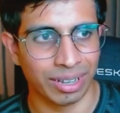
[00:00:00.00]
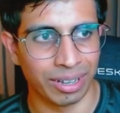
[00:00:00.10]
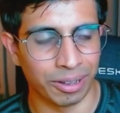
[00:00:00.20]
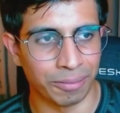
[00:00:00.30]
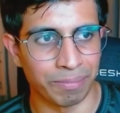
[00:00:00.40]

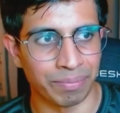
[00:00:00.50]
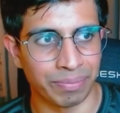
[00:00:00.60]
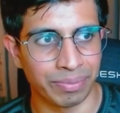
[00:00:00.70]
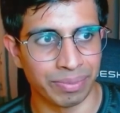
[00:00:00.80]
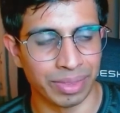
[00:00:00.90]

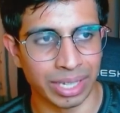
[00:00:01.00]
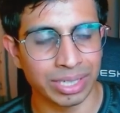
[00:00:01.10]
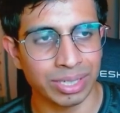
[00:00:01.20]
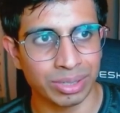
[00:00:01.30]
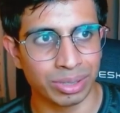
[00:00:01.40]
um, they
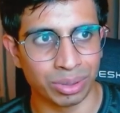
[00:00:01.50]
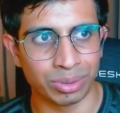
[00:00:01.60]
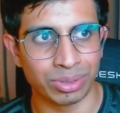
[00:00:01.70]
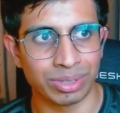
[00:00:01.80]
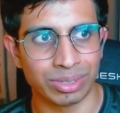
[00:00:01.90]
just
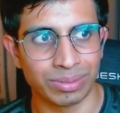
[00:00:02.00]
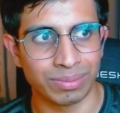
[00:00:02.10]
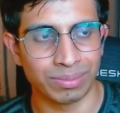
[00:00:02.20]
don't